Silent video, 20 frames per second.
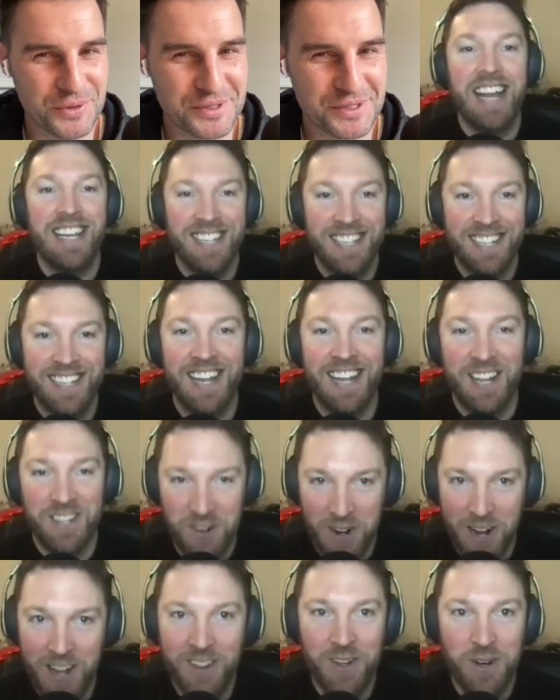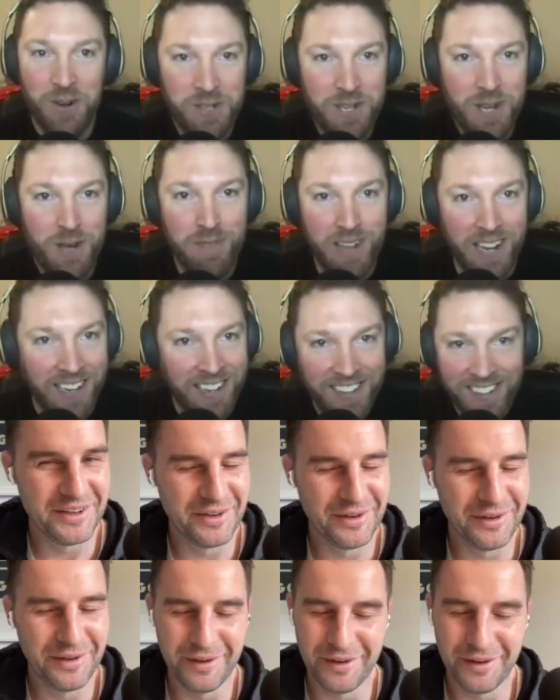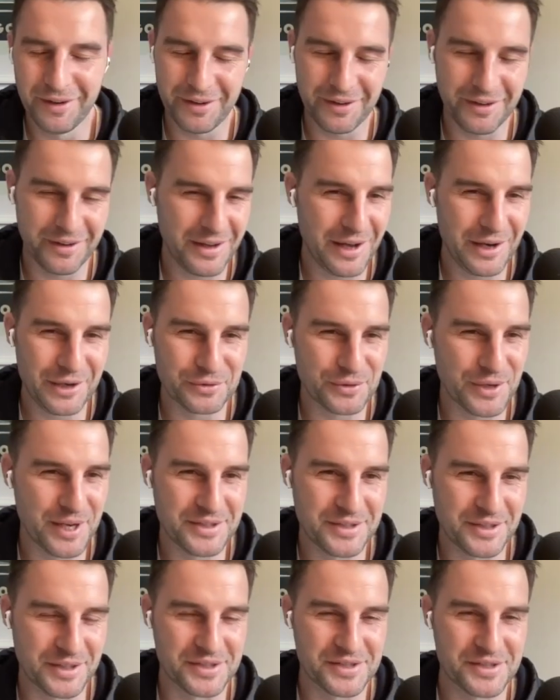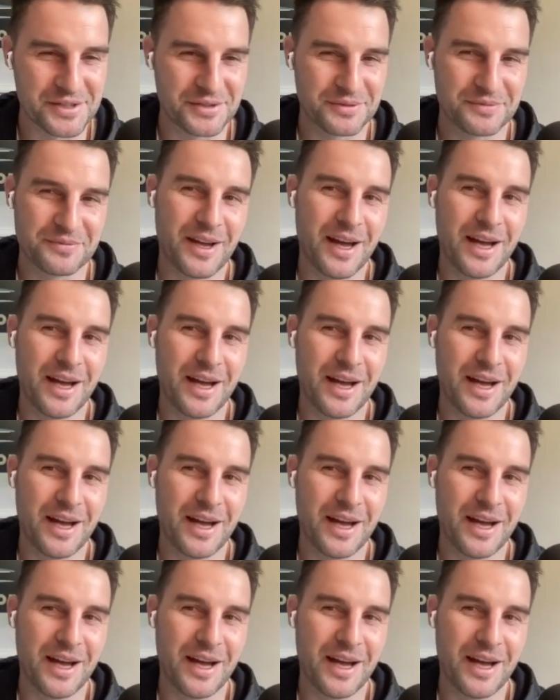Yes, that's what I thought was coming. Oh, outrageous.